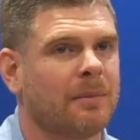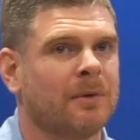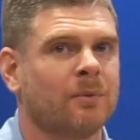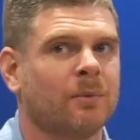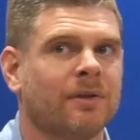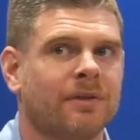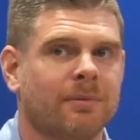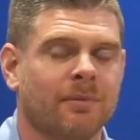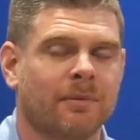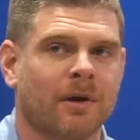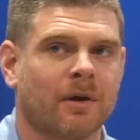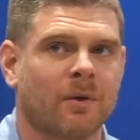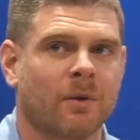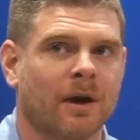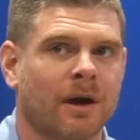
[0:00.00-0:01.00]
with
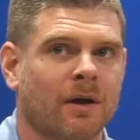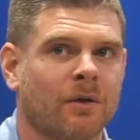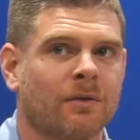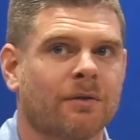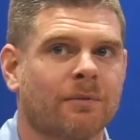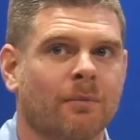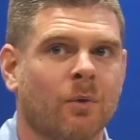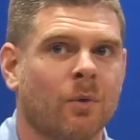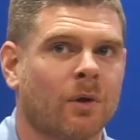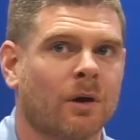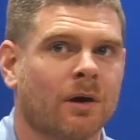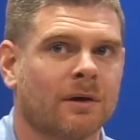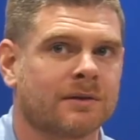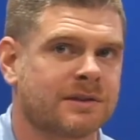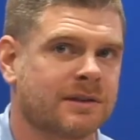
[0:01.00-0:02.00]
Core Health
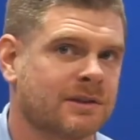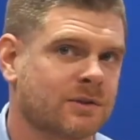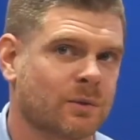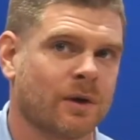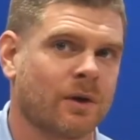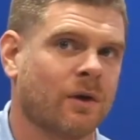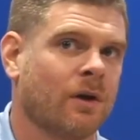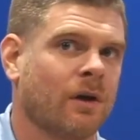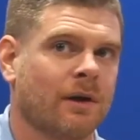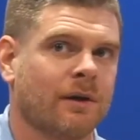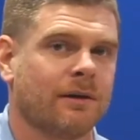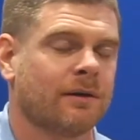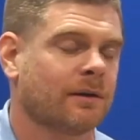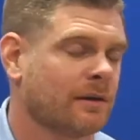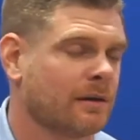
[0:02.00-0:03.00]
more since we were
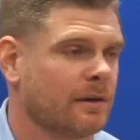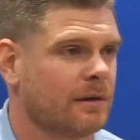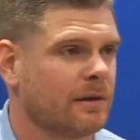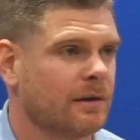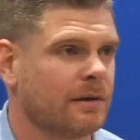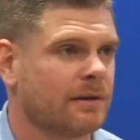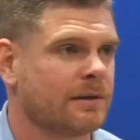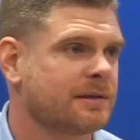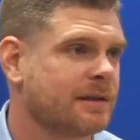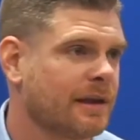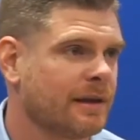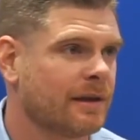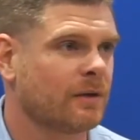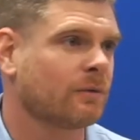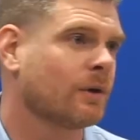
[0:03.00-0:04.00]
on the State
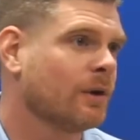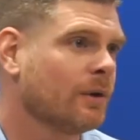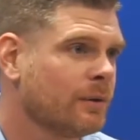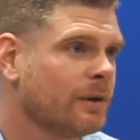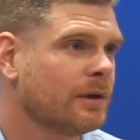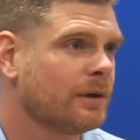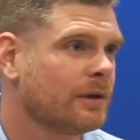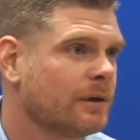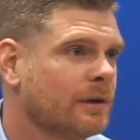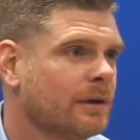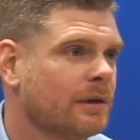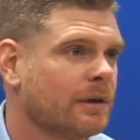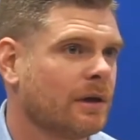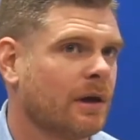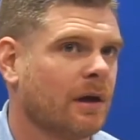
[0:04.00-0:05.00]
Hill Road. Kind
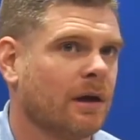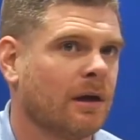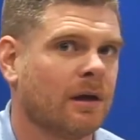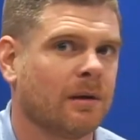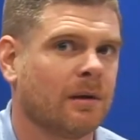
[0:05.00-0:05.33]
of